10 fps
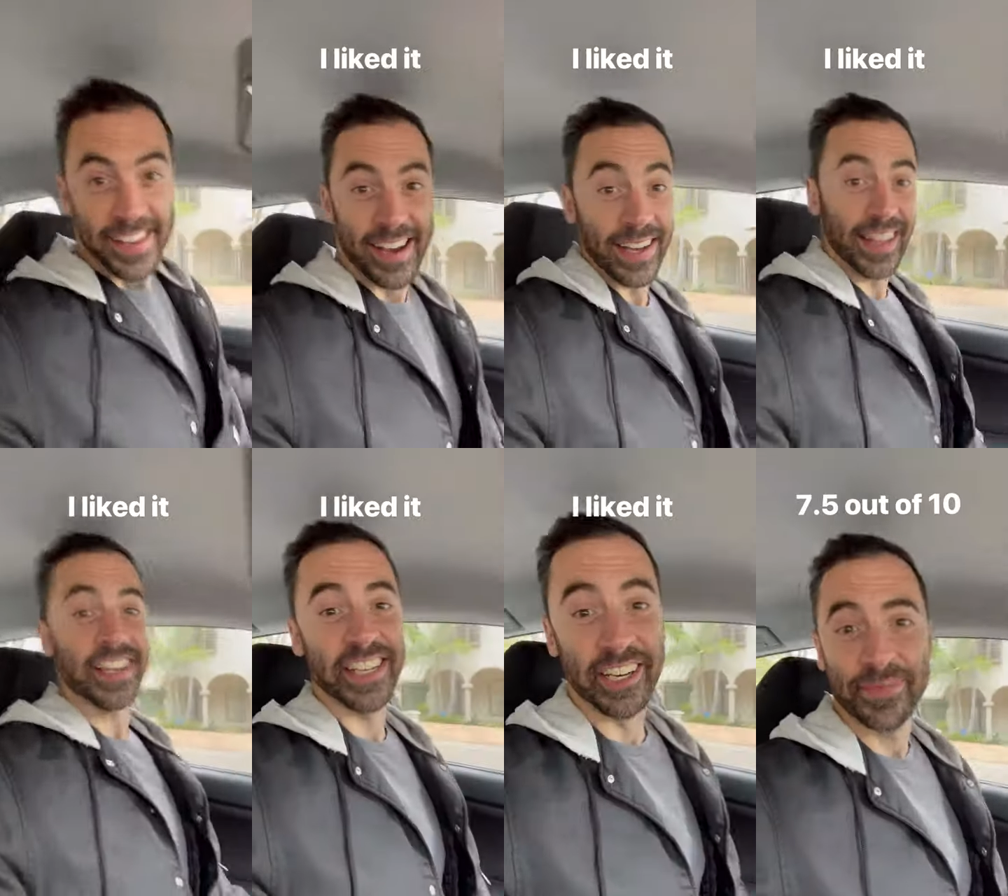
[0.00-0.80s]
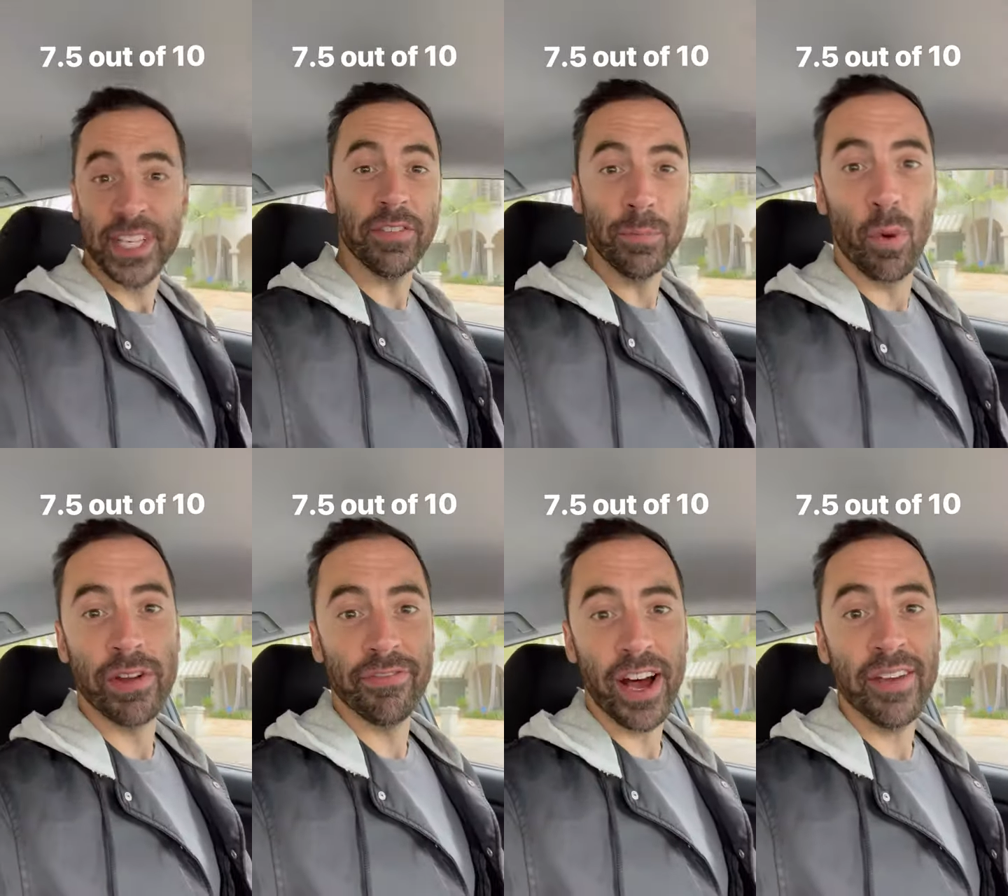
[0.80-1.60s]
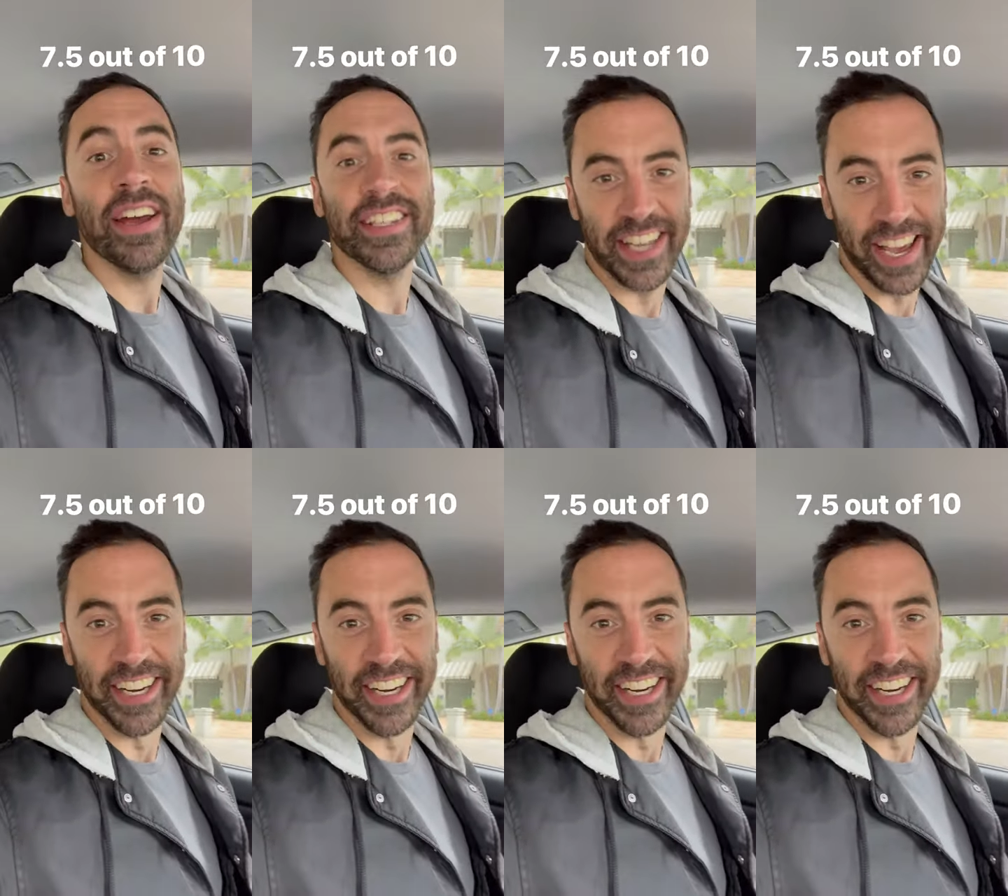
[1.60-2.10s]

I liked it. 7.5 out of 10.